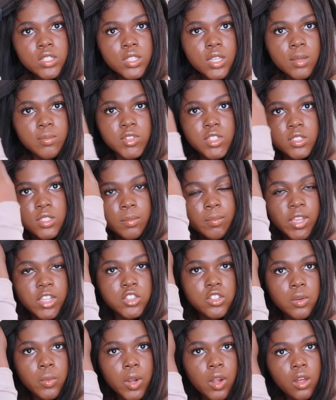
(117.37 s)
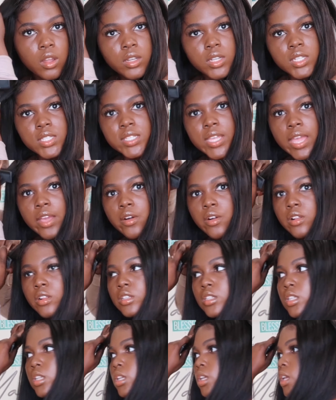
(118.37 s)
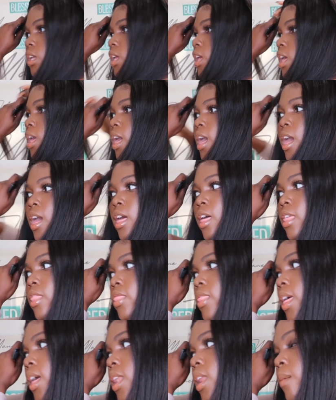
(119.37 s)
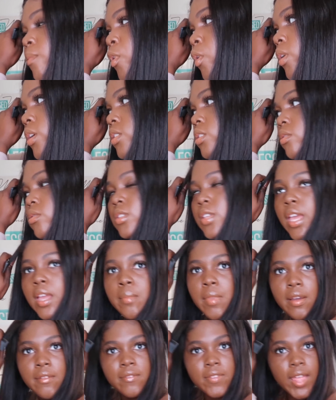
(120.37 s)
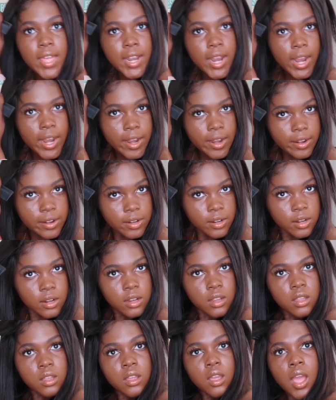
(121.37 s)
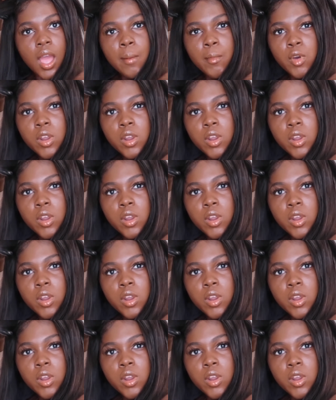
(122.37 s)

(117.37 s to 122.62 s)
tip just to make sure we're all detangled. And then I'm going to take my flat iron. I'm